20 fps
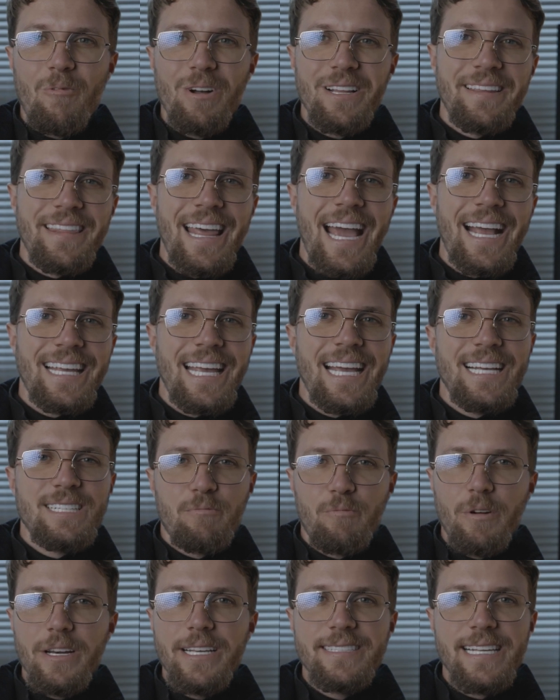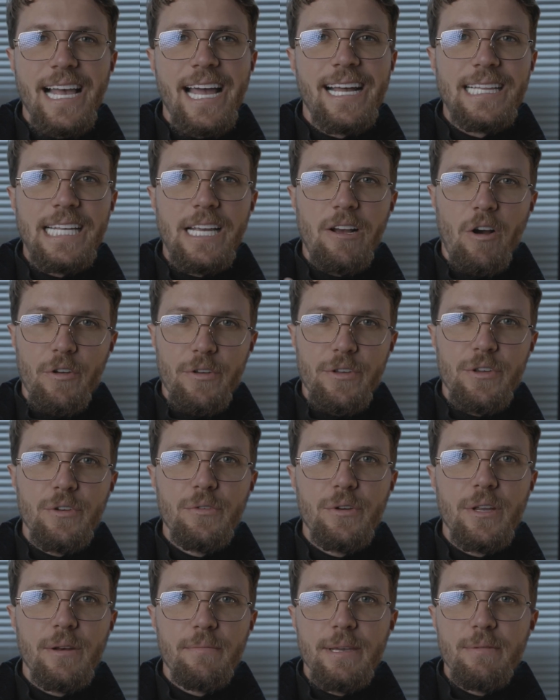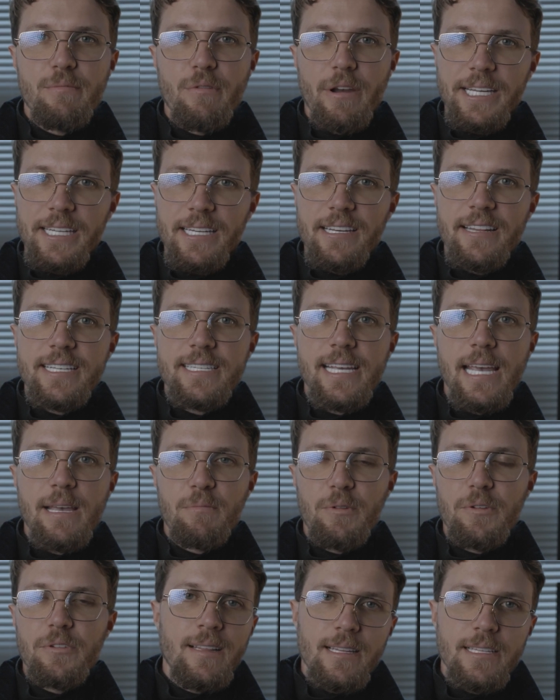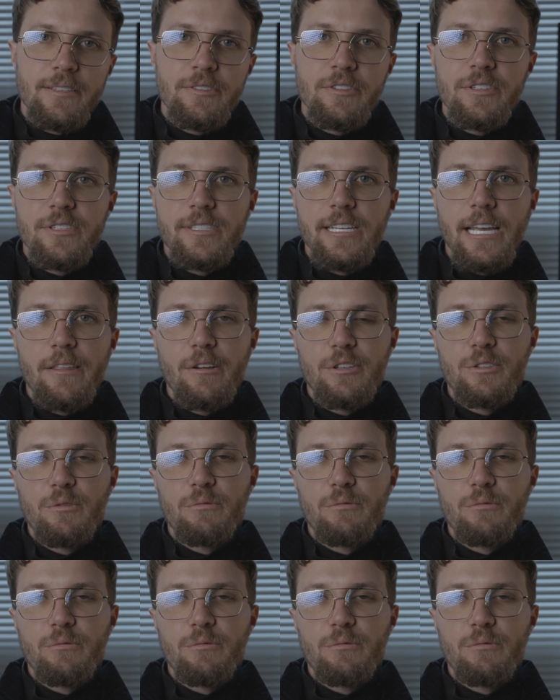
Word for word: Well, in that case, what exactly are you going to be bringing to the table? Let's just say there's a